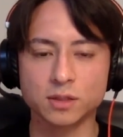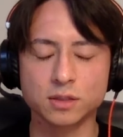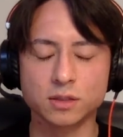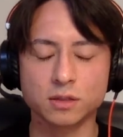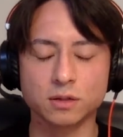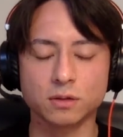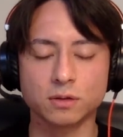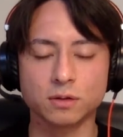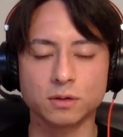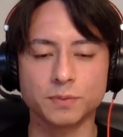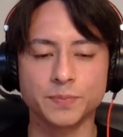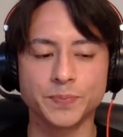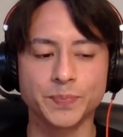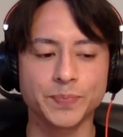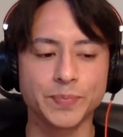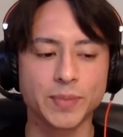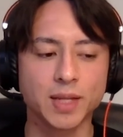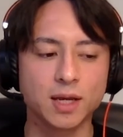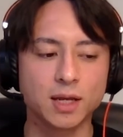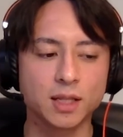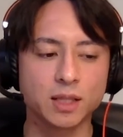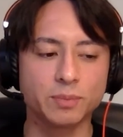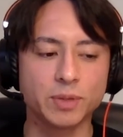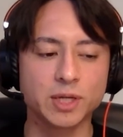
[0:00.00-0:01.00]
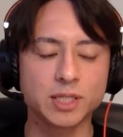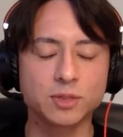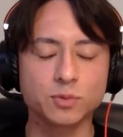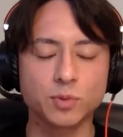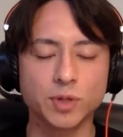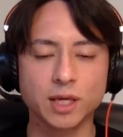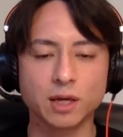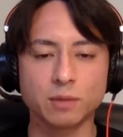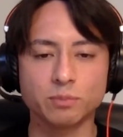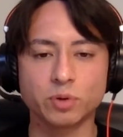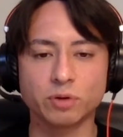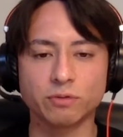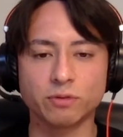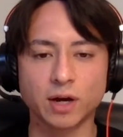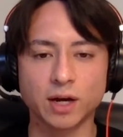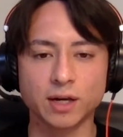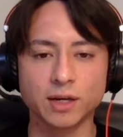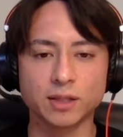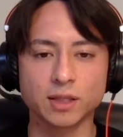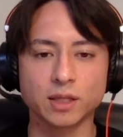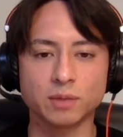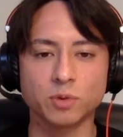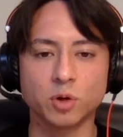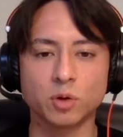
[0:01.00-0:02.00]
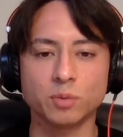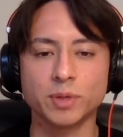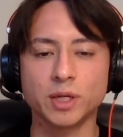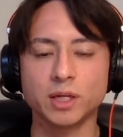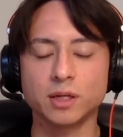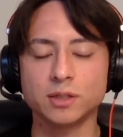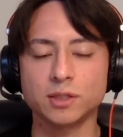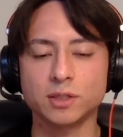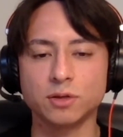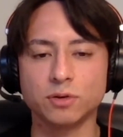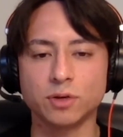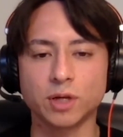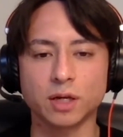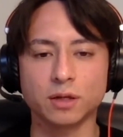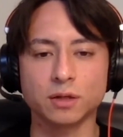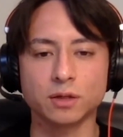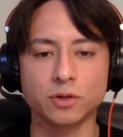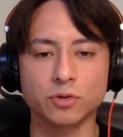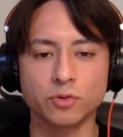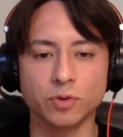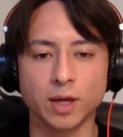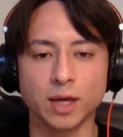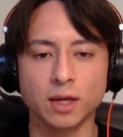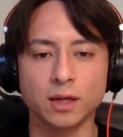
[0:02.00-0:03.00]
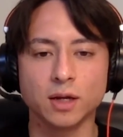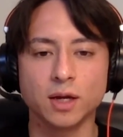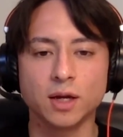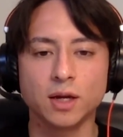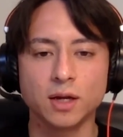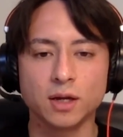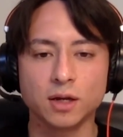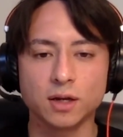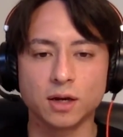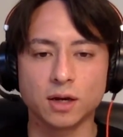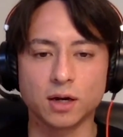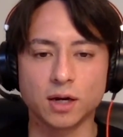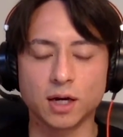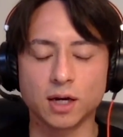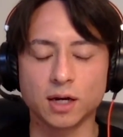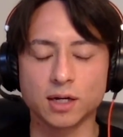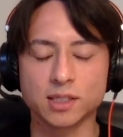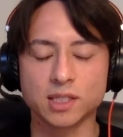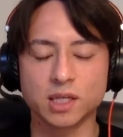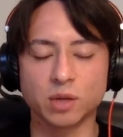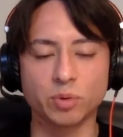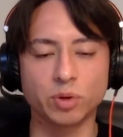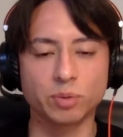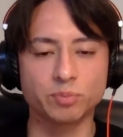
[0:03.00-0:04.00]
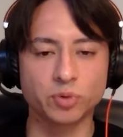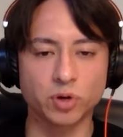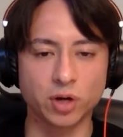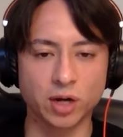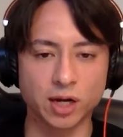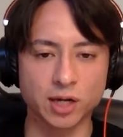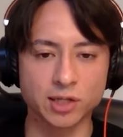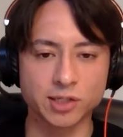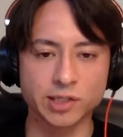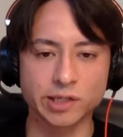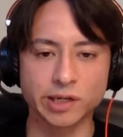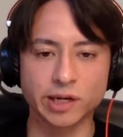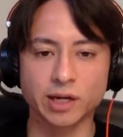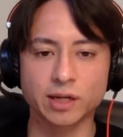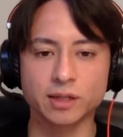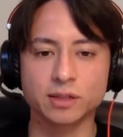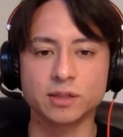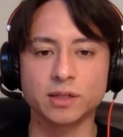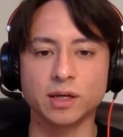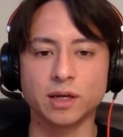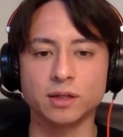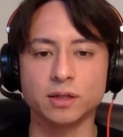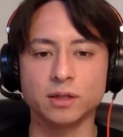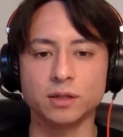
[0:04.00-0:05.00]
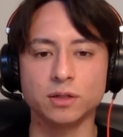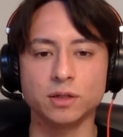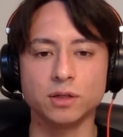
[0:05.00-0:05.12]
So the best we can provide at the moment is you can create a separate project and